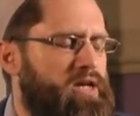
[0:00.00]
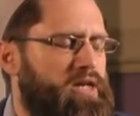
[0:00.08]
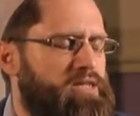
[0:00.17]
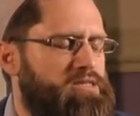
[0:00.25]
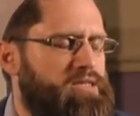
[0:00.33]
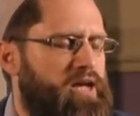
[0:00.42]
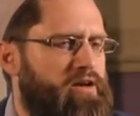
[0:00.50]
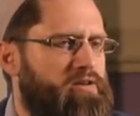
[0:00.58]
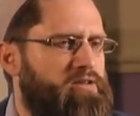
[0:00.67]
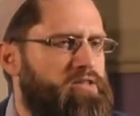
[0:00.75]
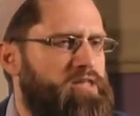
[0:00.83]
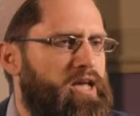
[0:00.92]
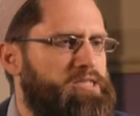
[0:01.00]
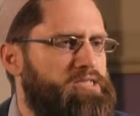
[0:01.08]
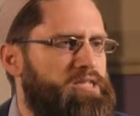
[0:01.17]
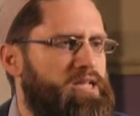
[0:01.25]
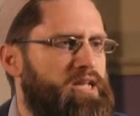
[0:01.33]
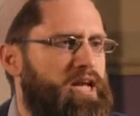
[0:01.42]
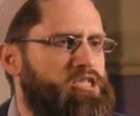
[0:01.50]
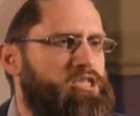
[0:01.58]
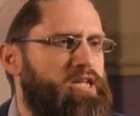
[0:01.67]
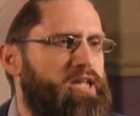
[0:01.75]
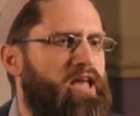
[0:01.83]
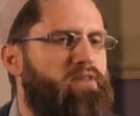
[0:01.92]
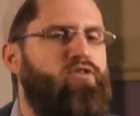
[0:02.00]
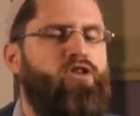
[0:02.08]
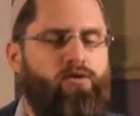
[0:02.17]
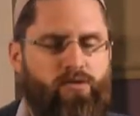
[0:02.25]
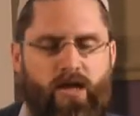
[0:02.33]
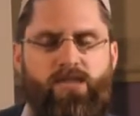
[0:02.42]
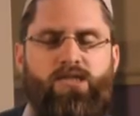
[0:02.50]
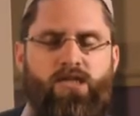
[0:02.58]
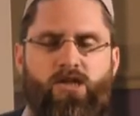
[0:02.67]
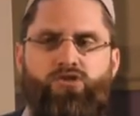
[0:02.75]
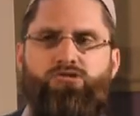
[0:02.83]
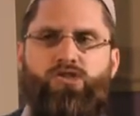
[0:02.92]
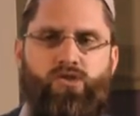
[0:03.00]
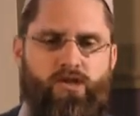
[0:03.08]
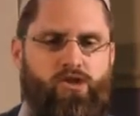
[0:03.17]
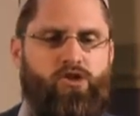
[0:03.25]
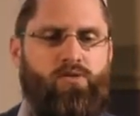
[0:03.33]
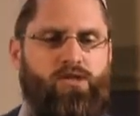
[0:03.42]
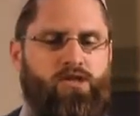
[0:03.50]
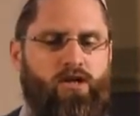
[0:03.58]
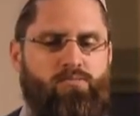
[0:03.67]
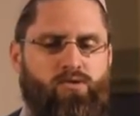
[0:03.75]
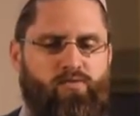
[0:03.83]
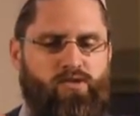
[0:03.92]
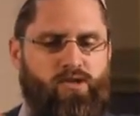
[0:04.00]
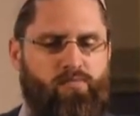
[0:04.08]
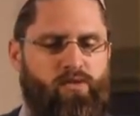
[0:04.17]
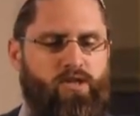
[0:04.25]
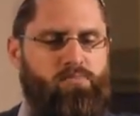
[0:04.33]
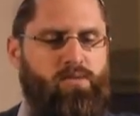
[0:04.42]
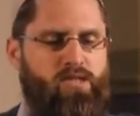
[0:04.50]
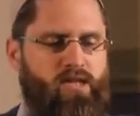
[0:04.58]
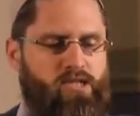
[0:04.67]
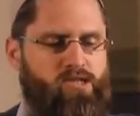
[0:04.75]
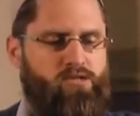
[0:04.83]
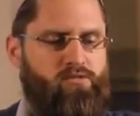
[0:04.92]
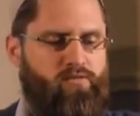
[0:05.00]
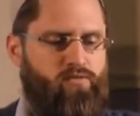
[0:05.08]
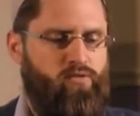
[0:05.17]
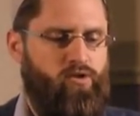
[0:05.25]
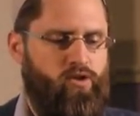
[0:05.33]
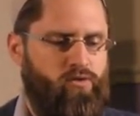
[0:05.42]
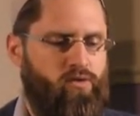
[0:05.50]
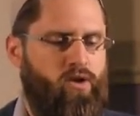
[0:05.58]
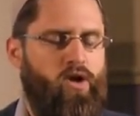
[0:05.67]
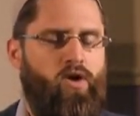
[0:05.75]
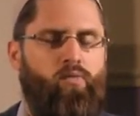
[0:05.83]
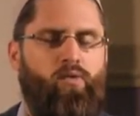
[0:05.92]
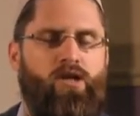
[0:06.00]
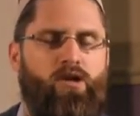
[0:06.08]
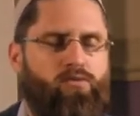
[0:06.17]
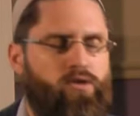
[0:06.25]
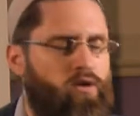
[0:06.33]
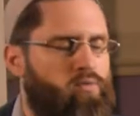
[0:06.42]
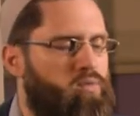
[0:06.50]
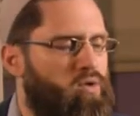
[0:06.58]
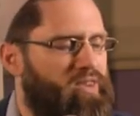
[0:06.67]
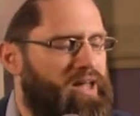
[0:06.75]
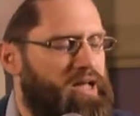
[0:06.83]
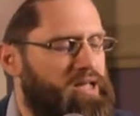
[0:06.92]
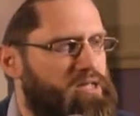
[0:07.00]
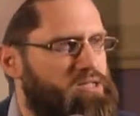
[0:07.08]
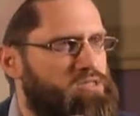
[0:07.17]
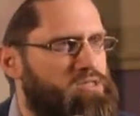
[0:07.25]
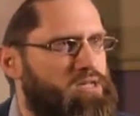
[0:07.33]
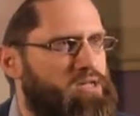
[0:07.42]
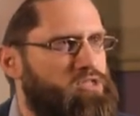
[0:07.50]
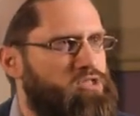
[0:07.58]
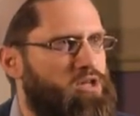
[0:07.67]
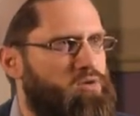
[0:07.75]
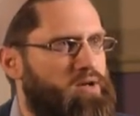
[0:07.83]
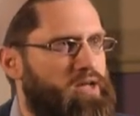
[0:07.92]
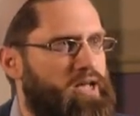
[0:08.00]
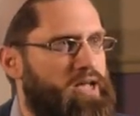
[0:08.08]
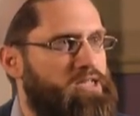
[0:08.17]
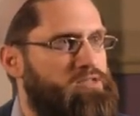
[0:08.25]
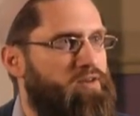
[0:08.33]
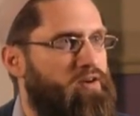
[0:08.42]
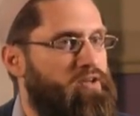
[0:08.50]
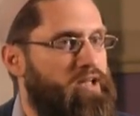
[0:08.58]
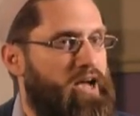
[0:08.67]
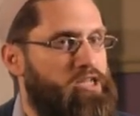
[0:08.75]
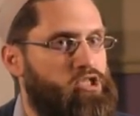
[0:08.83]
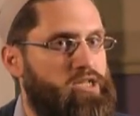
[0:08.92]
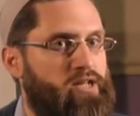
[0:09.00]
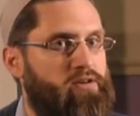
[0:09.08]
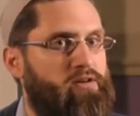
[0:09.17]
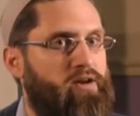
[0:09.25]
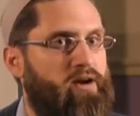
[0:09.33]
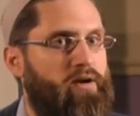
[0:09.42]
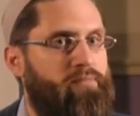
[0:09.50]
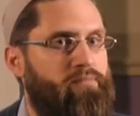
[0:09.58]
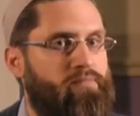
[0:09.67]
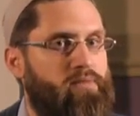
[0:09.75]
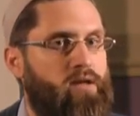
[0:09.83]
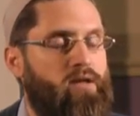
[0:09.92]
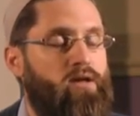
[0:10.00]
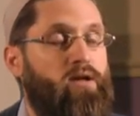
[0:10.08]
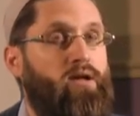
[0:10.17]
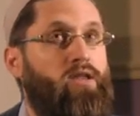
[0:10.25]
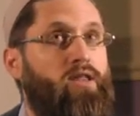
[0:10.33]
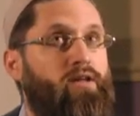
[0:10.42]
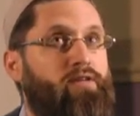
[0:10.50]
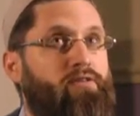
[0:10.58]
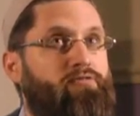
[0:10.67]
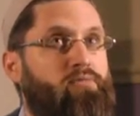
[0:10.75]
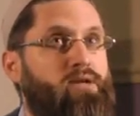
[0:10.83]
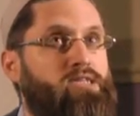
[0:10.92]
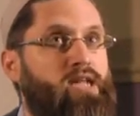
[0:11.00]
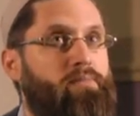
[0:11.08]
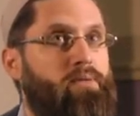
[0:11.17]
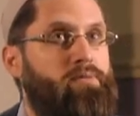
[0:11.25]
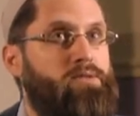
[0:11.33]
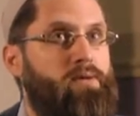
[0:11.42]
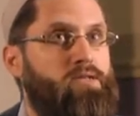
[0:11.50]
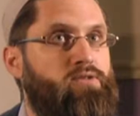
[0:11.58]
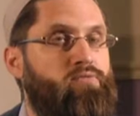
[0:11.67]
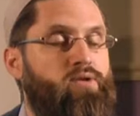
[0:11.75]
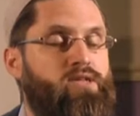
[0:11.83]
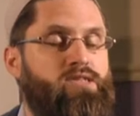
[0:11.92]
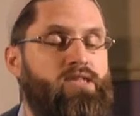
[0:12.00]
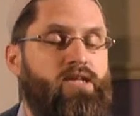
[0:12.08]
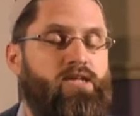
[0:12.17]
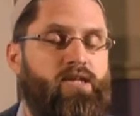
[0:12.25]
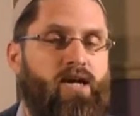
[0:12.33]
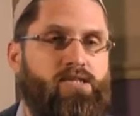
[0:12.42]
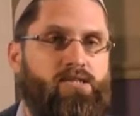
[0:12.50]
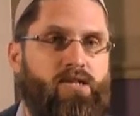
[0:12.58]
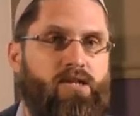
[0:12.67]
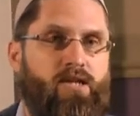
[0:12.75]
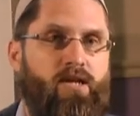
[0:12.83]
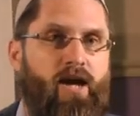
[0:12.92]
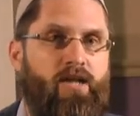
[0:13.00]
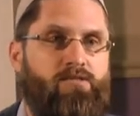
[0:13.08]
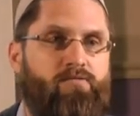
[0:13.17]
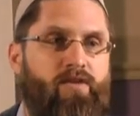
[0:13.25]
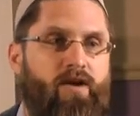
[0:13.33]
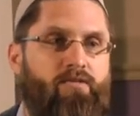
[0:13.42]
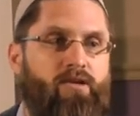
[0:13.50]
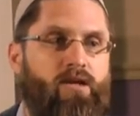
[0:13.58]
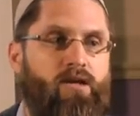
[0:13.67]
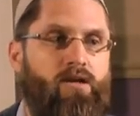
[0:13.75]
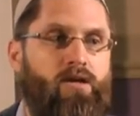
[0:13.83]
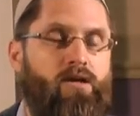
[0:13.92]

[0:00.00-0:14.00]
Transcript: is that destiny actually, even though destiny does restrict you in terms of something's been destined for you, we don't know what that is. And so it is very actually, from an Islamic perspective, we see destiny as very,